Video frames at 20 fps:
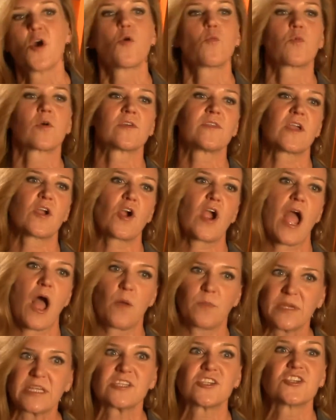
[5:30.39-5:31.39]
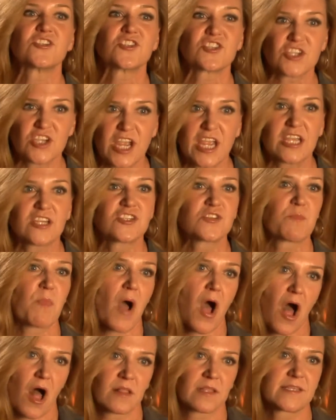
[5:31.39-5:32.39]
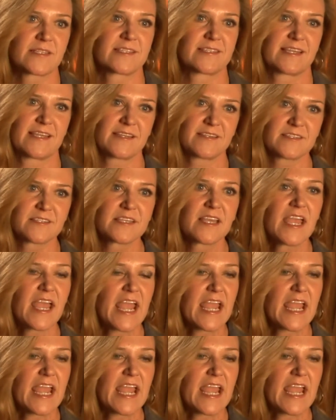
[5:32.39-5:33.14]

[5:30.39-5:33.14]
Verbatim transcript: where they are helping to change policies